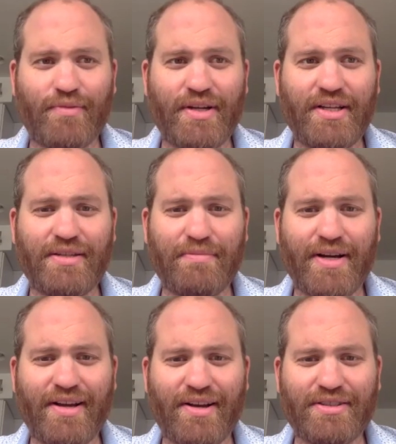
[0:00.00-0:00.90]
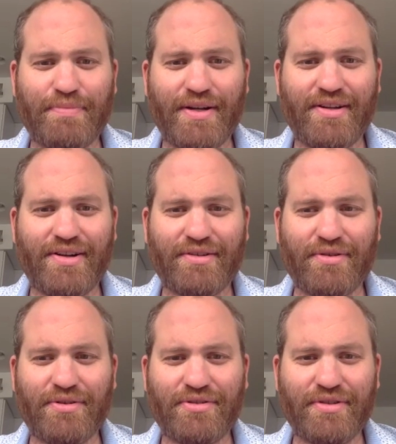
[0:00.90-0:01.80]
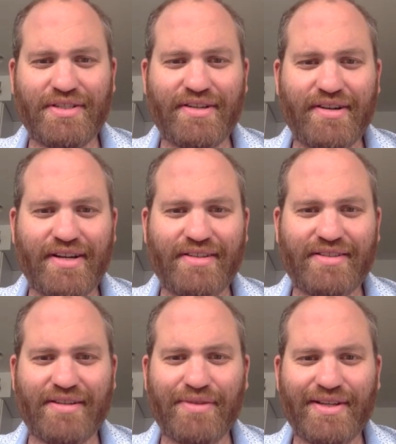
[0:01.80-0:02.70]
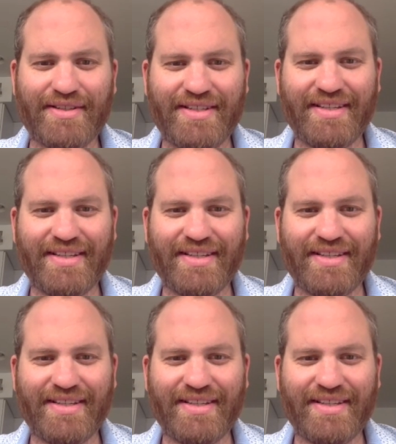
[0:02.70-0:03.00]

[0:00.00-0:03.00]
we need the money. I'll spend it on groceries, internet, something.